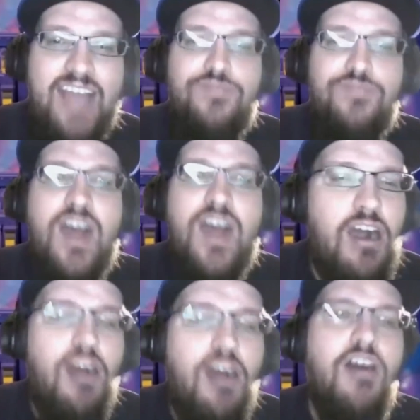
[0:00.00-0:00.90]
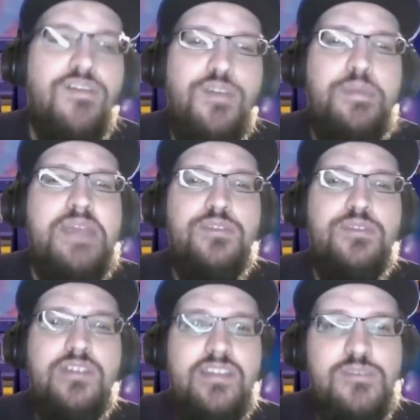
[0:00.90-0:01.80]
Fuck all of the
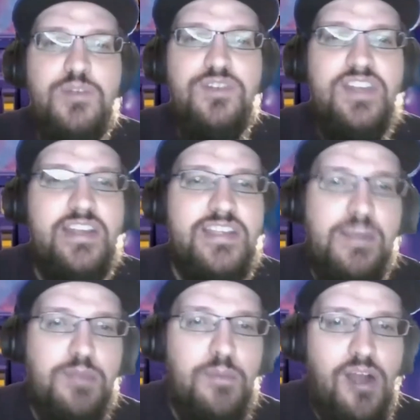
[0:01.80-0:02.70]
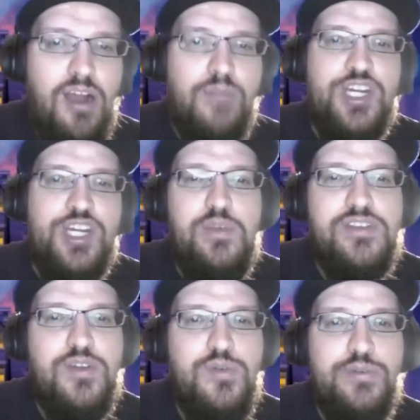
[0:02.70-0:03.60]
people in this movie except the mom. She
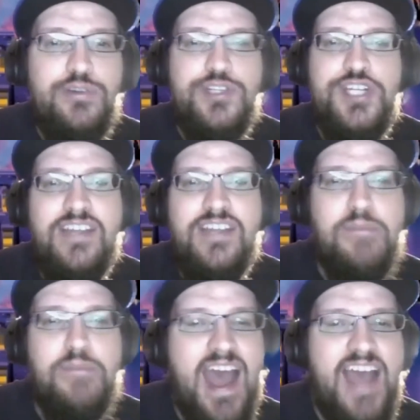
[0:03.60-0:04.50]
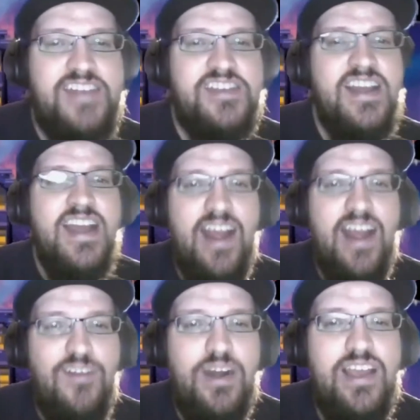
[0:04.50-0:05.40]
was cool. She gets a pass.
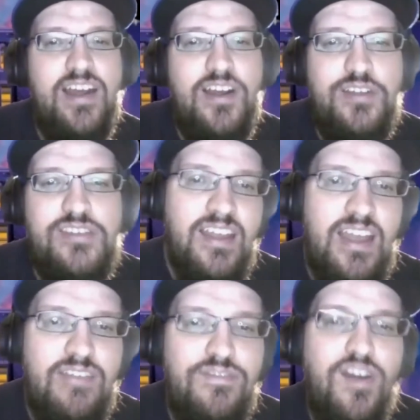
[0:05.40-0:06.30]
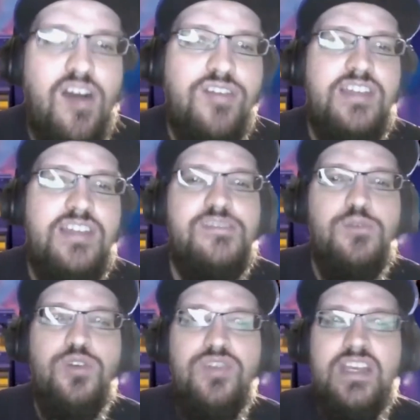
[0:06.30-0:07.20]
Everybody else involved in this
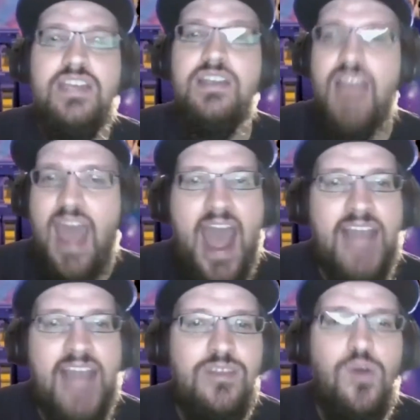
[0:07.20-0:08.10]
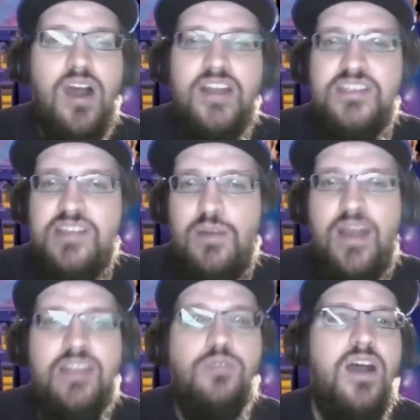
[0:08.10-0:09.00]
movie, acting wise,
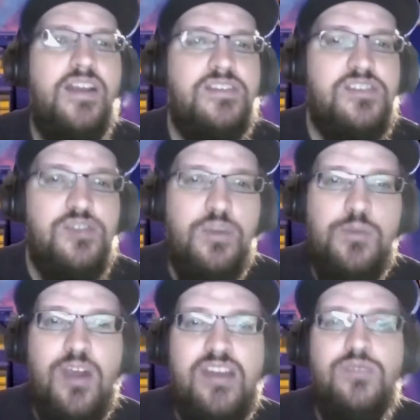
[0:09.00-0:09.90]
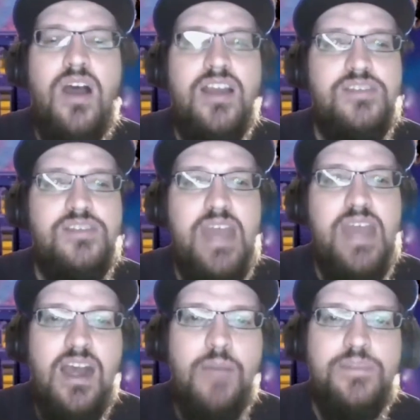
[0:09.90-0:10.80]
directing wise, script writing wise,
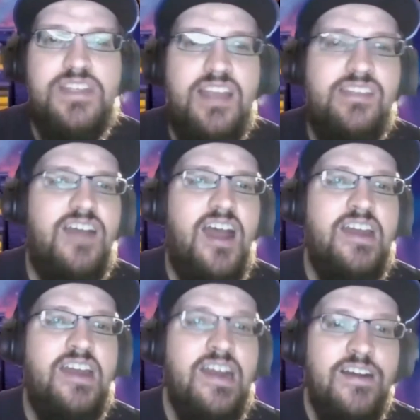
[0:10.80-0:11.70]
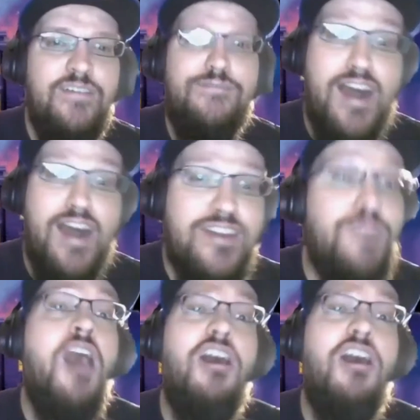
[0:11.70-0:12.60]
makeup, set design. Fuck
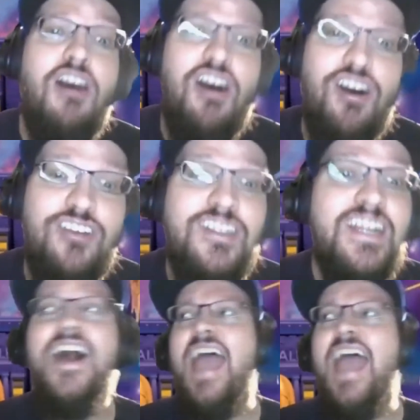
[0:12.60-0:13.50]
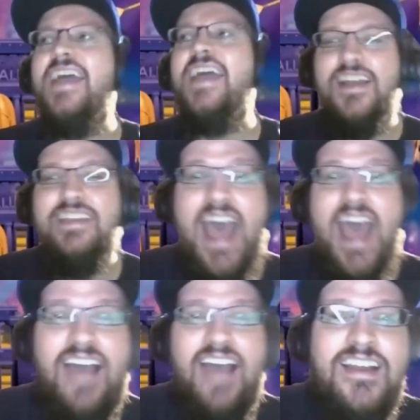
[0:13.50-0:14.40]
them all. And
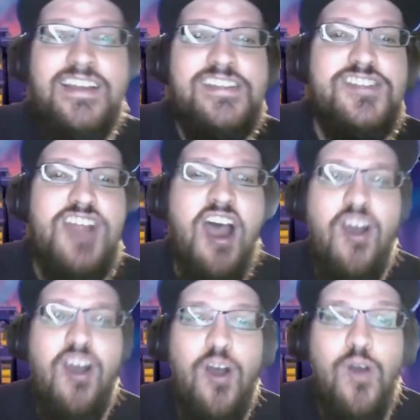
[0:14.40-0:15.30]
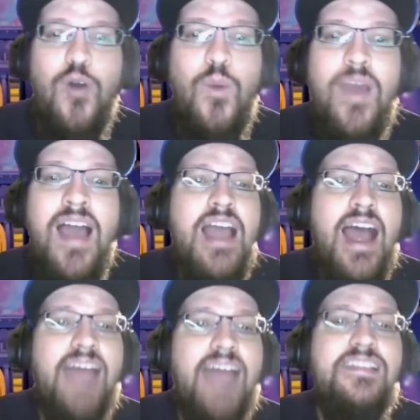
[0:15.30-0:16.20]
yeah, so
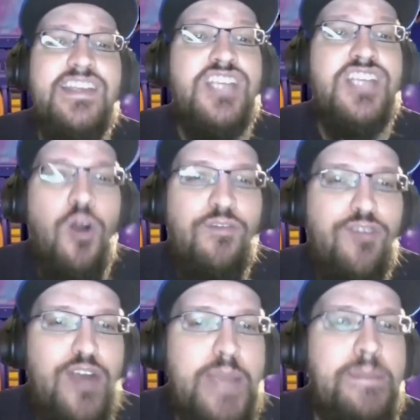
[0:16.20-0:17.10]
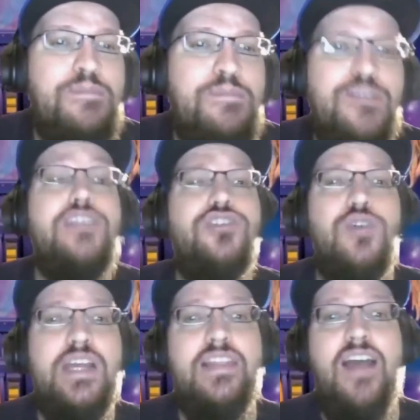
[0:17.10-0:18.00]
at least hopefully people
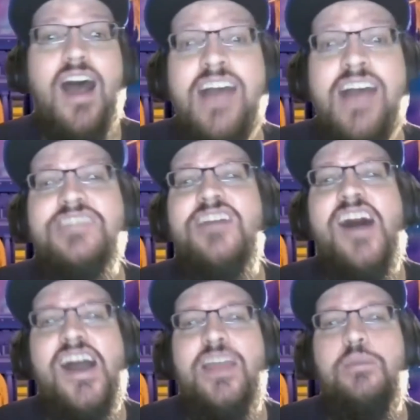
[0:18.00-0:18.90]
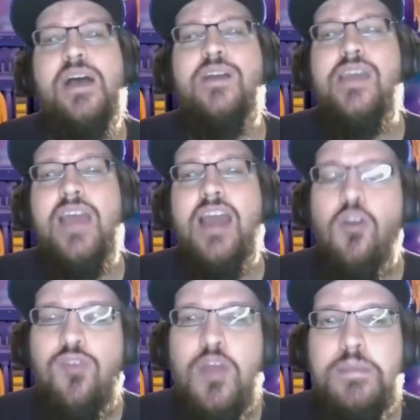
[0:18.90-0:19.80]
enjoyed us talking about it, and
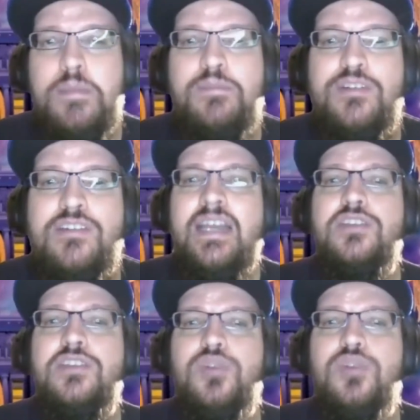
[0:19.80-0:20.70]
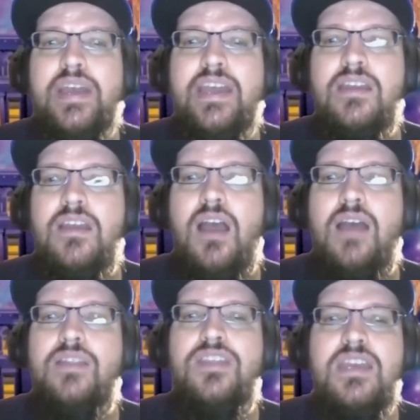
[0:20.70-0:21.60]
hopefully people enjoyed
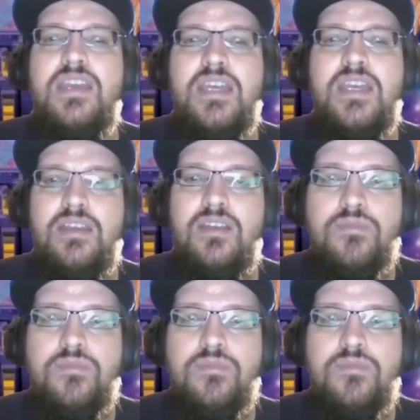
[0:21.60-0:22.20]
hearing